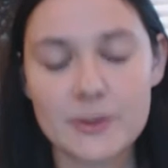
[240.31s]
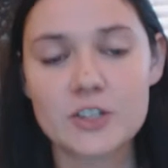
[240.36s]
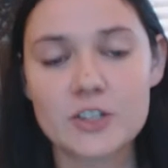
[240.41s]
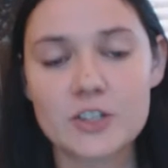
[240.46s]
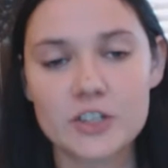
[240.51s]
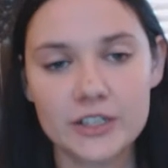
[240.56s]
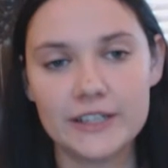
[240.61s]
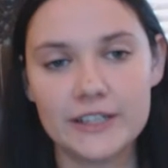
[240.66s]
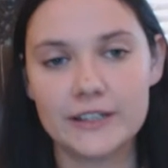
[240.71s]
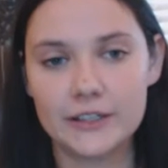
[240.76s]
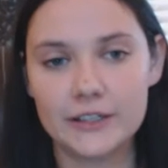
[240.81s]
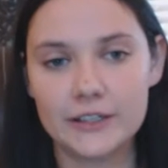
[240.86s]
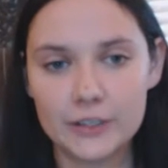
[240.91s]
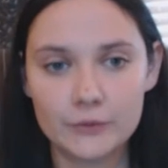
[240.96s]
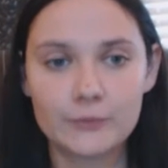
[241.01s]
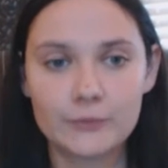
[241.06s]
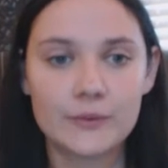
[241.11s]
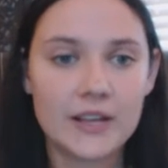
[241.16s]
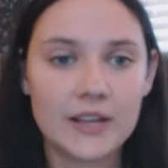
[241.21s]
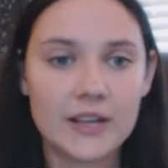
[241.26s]
especially you
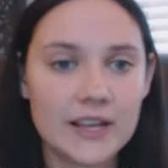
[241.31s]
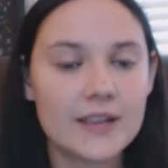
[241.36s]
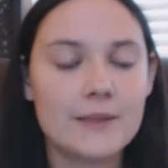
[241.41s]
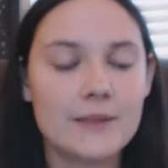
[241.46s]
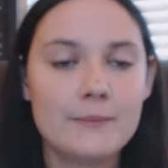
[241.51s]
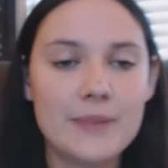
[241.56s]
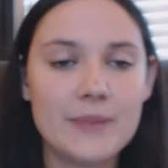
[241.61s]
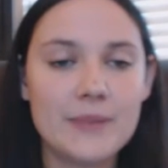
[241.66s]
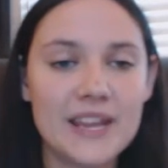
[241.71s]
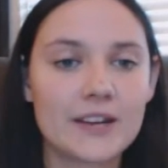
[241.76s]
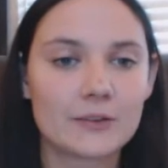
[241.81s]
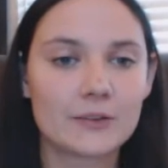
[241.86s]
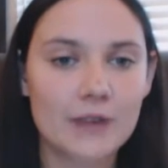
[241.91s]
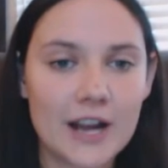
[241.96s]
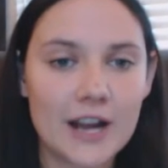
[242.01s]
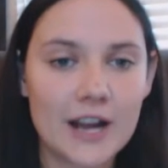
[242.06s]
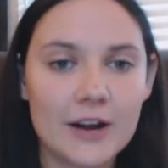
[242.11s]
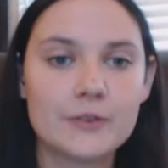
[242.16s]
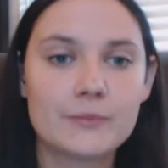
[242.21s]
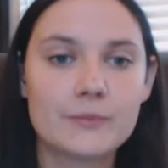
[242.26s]
know being
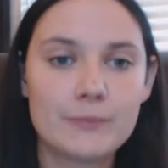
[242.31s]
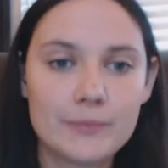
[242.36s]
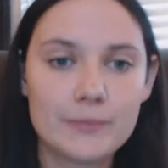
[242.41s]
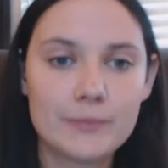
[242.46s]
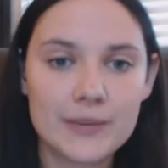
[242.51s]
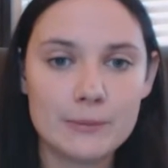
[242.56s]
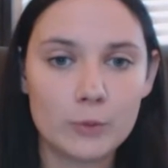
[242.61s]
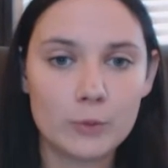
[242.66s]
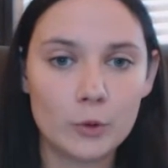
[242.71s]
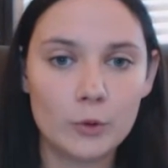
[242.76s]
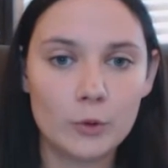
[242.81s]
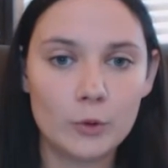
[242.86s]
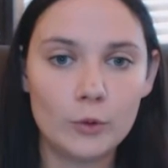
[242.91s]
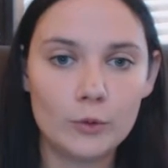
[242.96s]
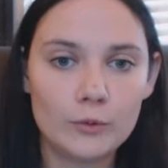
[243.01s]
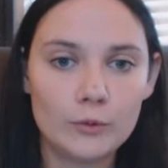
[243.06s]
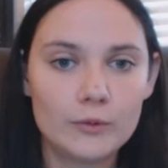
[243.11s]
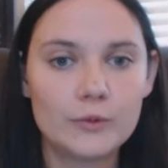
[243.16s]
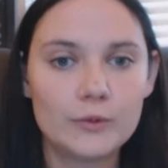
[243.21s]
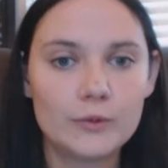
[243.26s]
around
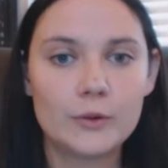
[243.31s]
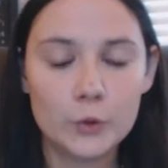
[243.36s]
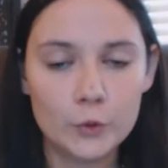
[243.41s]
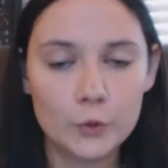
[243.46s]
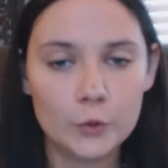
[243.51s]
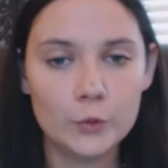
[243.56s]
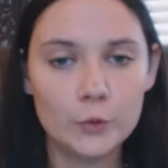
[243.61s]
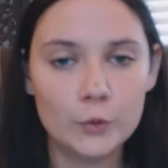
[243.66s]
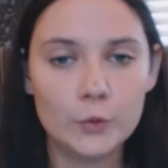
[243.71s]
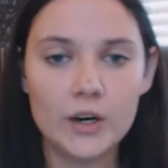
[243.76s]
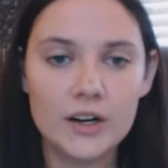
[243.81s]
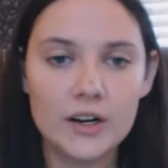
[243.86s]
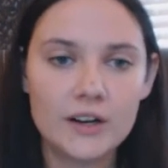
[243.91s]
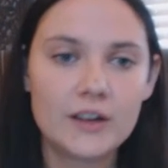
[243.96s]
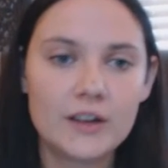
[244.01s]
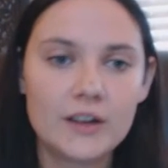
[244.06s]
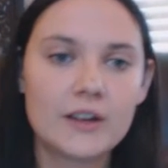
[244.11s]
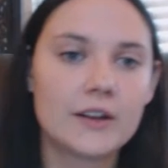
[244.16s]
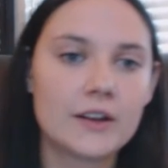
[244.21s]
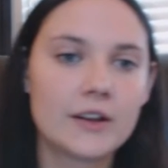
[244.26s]
people who
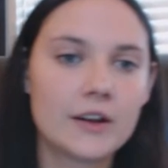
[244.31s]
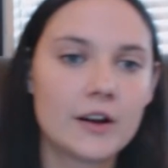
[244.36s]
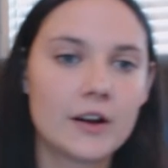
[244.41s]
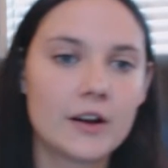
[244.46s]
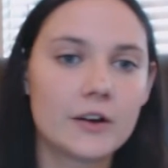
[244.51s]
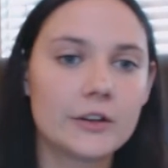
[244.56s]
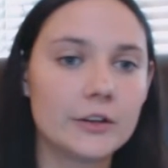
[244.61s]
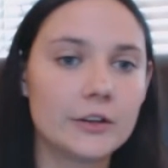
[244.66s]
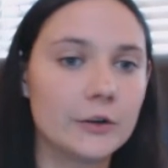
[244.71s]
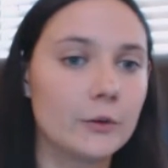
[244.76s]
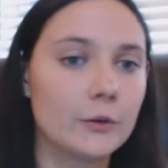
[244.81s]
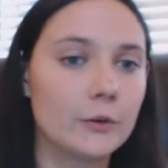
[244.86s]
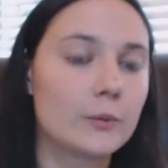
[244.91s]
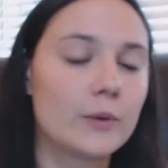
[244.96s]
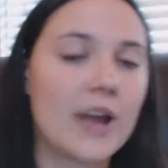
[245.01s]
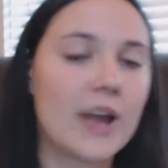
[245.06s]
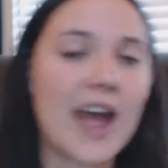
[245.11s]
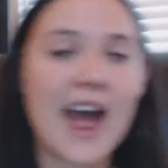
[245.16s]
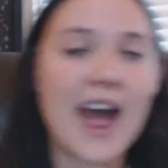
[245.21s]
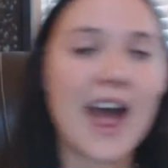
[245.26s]
you know
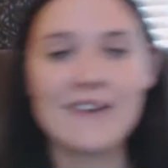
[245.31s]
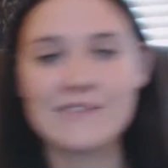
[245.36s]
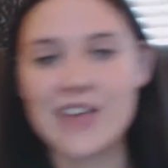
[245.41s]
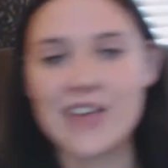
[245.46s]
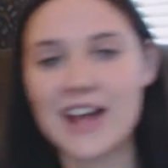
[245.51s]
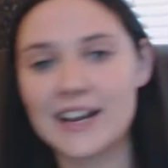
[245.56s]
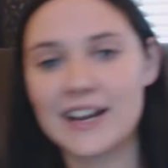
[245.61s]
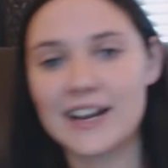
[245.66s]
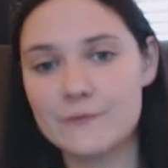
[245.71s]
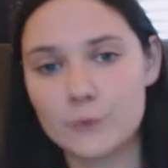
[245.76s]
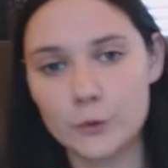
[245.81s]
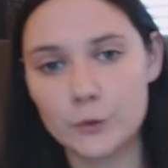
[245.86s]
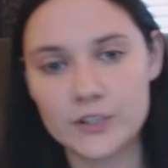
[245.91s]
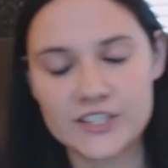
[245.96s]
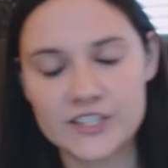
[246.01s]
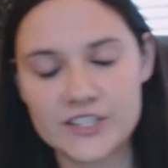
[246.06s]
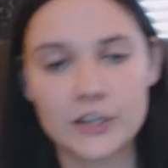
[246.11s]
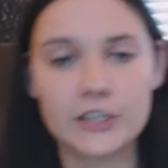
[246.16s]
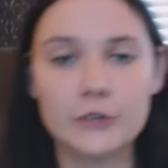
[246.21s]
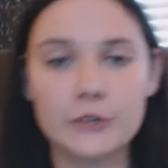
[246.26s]
have that
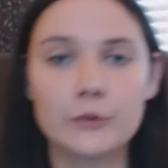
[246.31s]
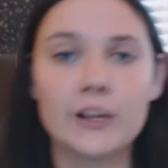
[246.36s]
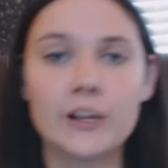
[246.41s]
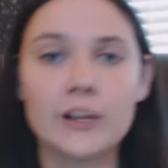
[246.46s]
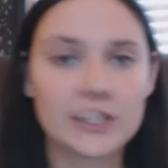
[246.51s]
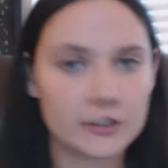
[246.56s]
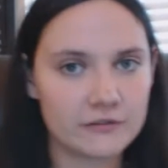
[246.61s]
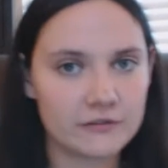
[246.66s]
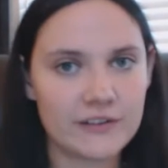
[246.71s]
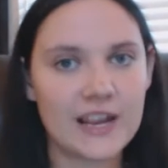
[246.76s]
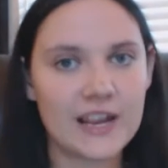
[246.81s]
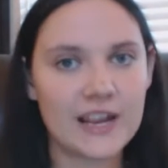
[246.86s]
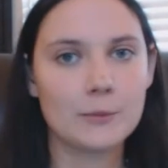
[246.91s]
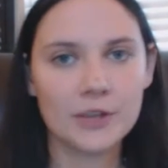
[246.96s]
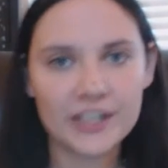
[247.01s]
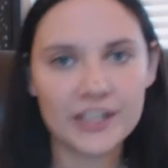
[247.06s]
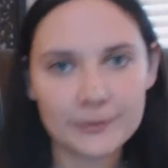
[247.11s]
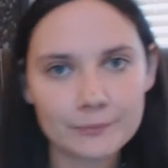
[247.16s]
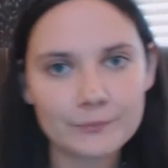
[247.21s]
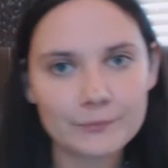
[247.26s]
influence on you like your
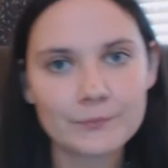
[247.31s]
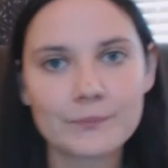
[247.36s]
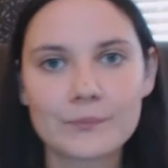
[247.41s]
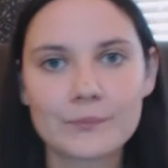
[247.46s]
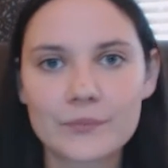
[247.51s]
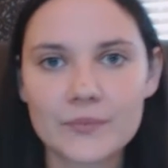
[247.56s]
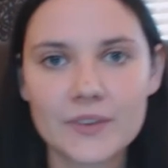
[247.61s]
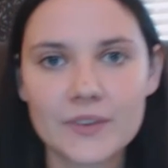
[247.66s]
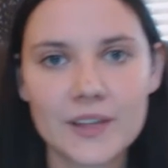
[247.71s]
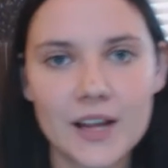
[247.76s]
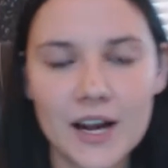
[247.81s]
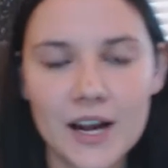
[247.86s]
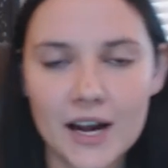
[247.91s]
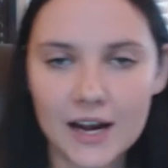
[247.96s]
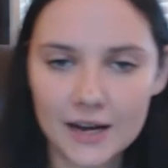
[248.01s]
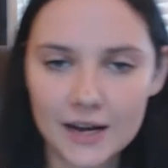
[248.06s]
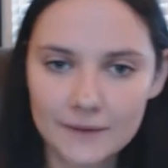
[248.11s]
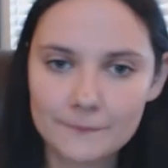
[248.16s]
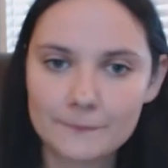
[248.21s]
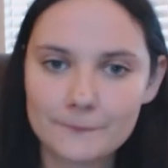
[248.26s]
family
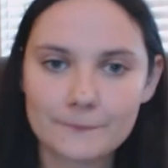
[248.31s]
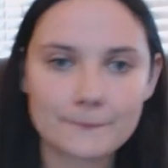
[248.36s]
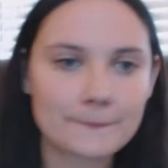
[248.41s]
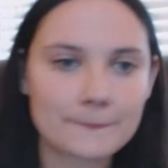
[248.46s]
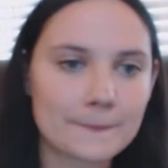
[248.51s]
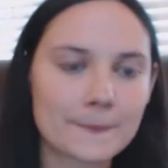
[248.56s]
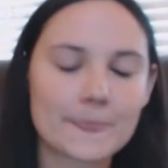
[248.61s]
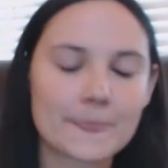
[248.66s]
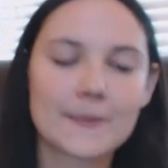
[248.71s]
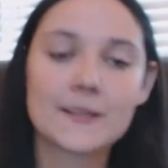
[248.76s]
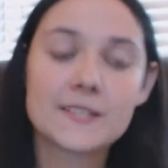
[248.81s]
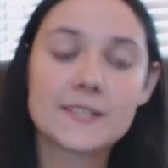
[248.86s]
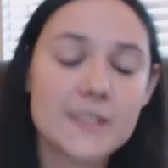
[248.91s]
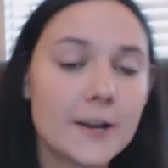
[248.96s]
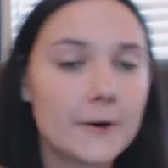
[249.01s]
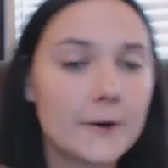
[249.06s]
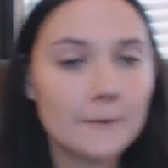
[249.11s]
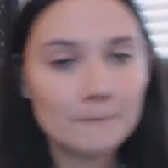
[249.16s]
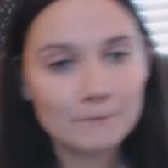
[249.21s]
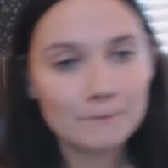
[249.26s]
uh,
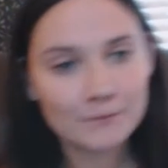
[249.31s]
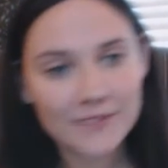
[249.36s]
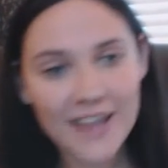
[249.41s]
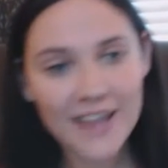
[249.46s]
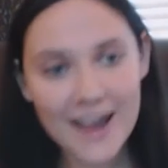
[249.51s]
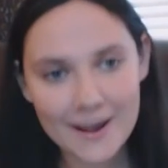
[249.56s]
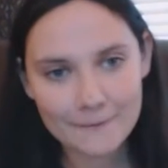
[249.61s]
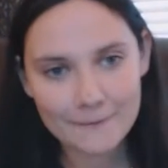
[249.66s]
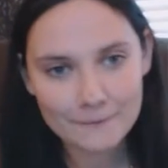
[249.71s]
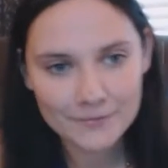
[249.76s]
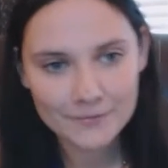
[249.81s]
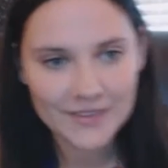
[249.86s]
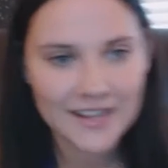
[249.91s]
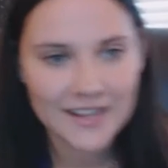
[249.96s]
so yeah